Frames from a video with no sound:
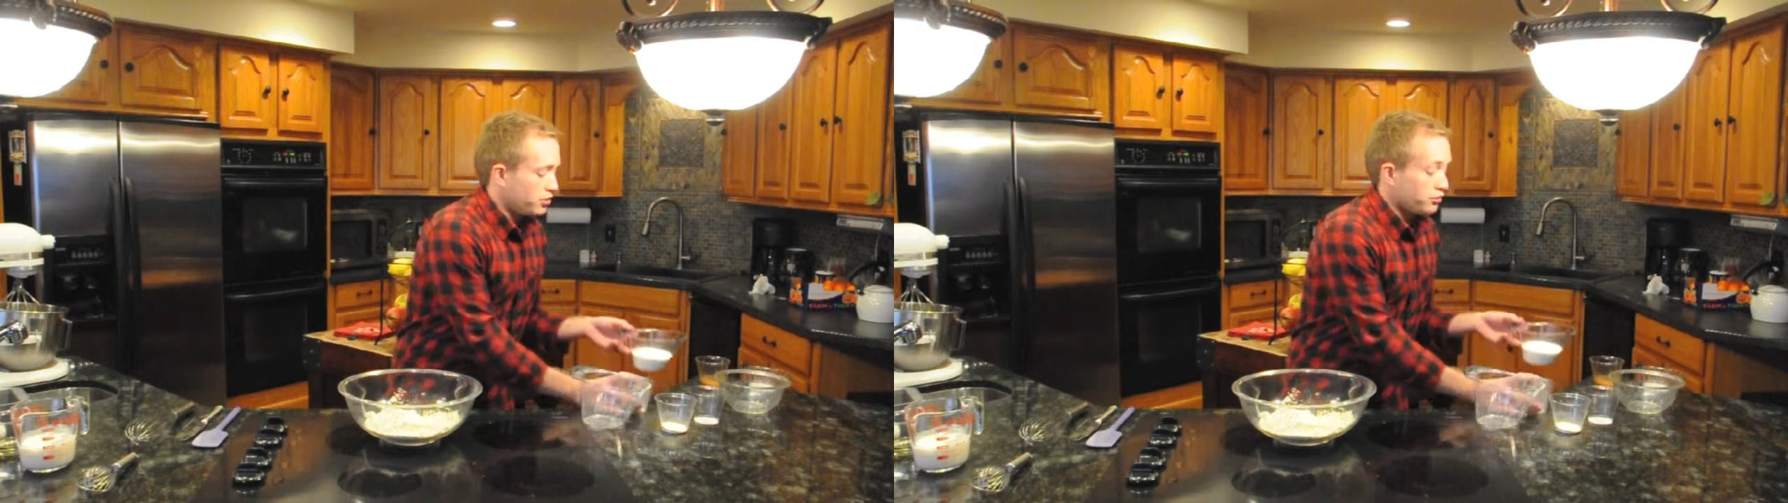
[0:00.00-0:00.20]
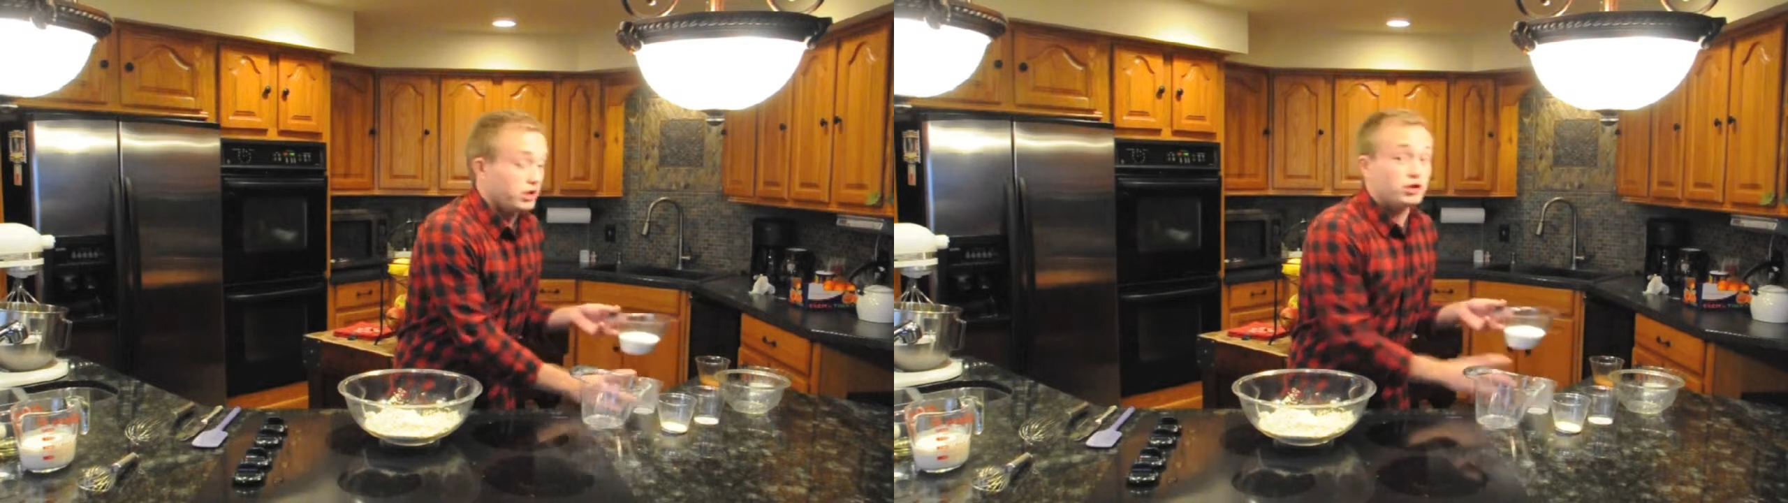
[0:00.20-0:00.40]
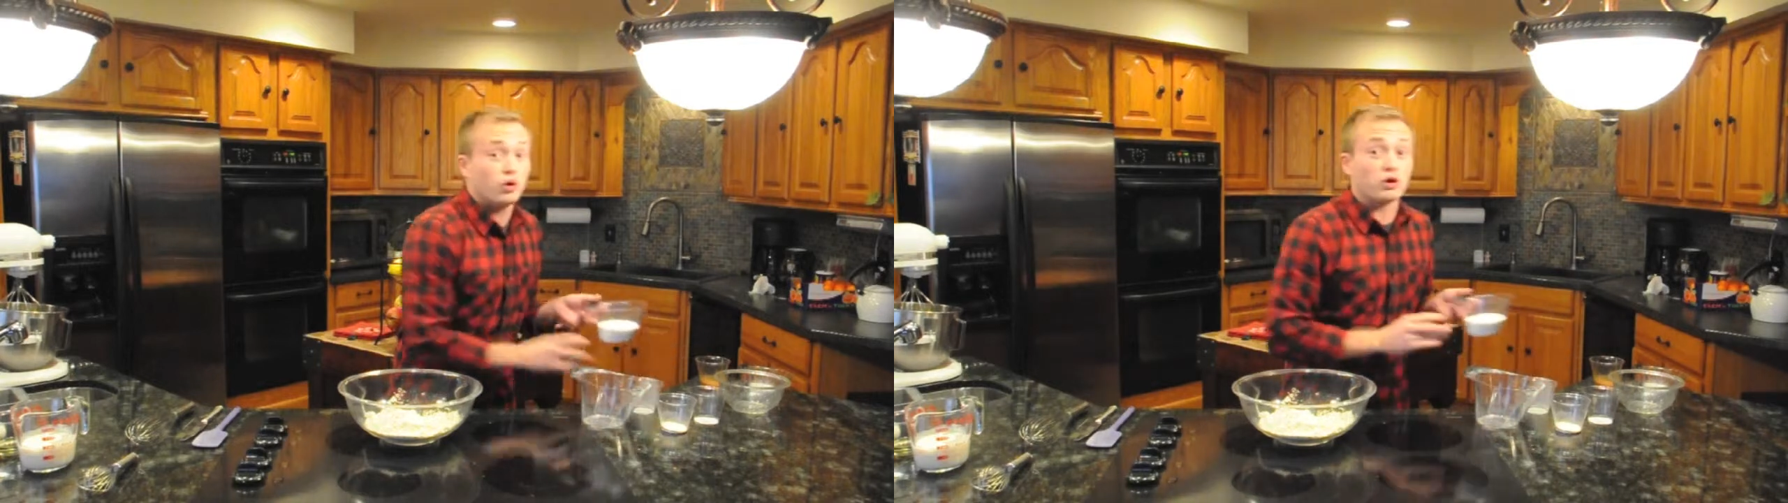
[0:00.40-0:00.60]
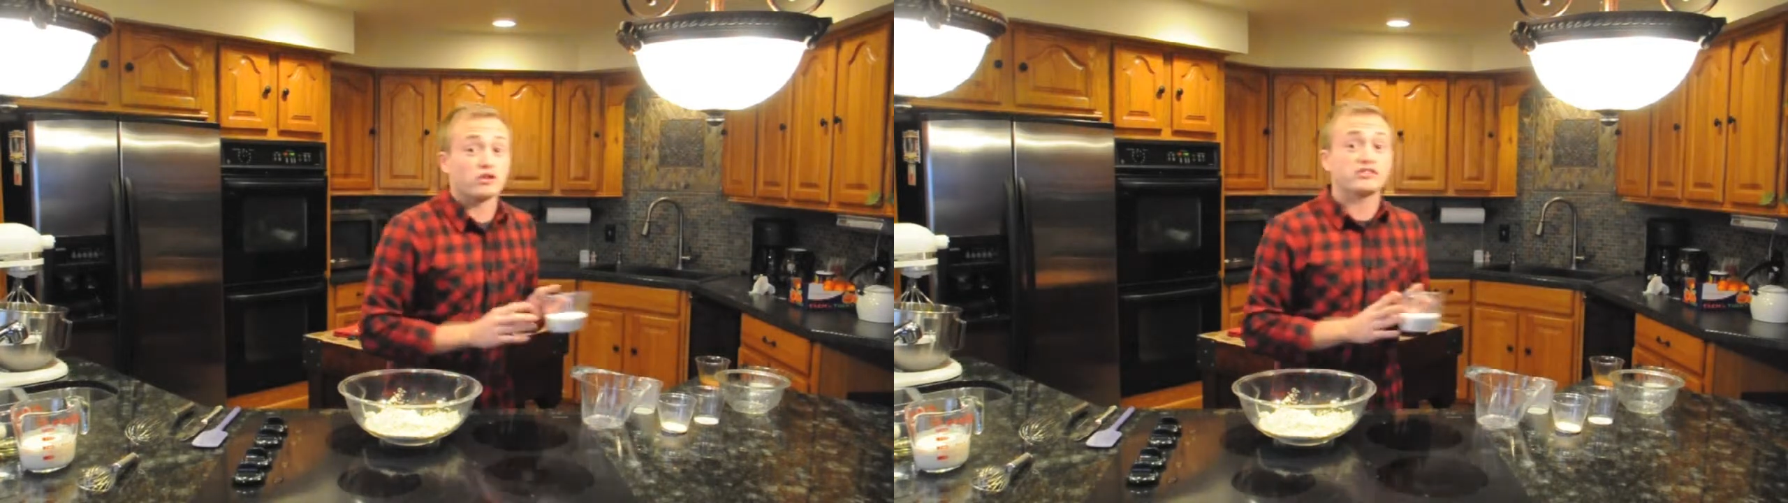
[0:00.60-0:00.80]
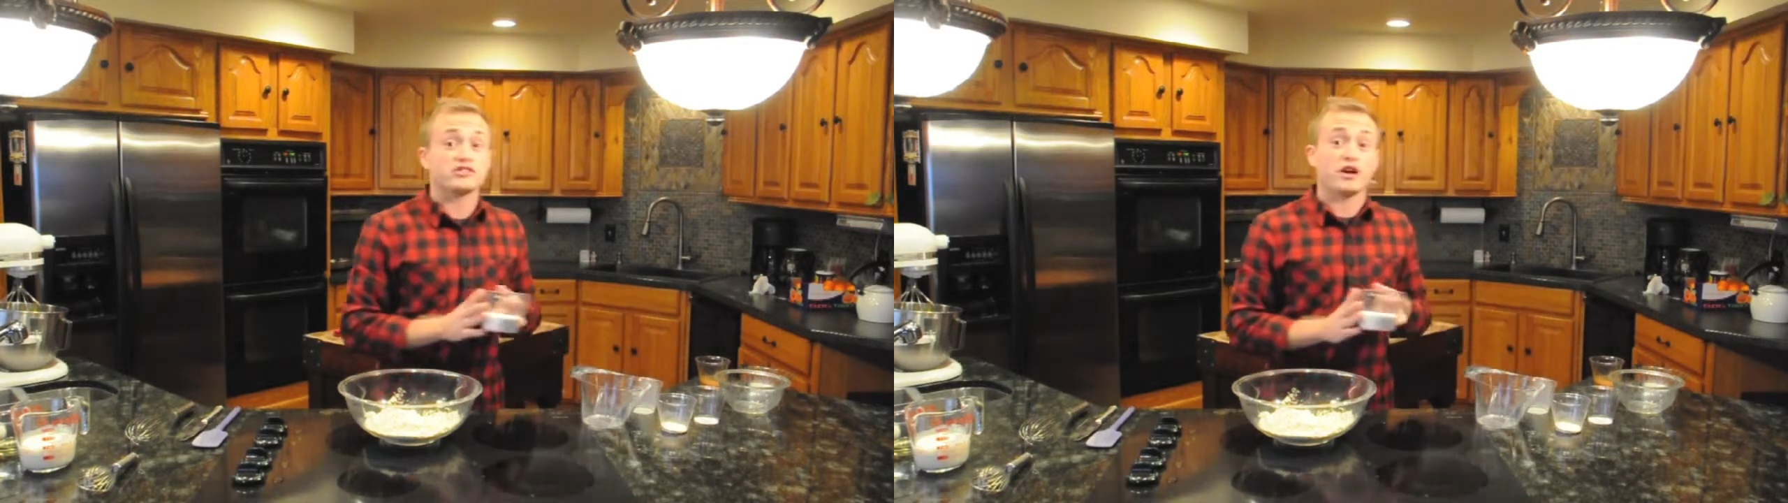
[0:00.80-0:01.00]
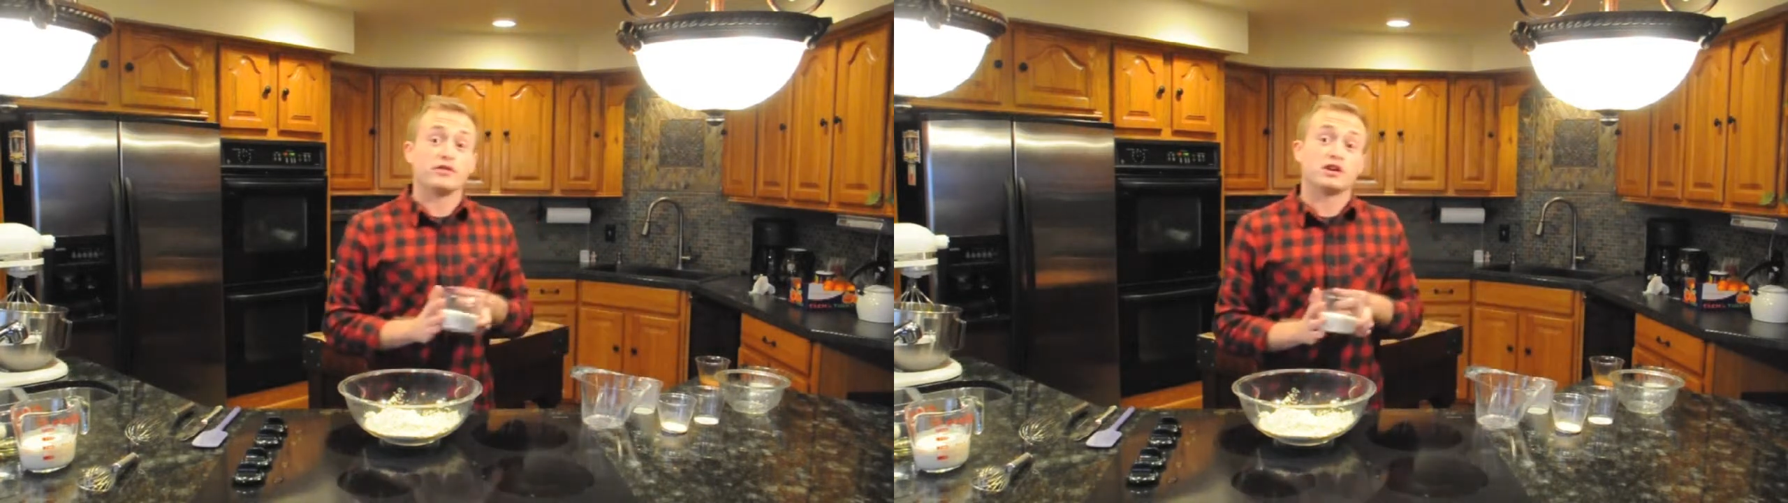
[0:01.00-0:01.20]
3/4 of a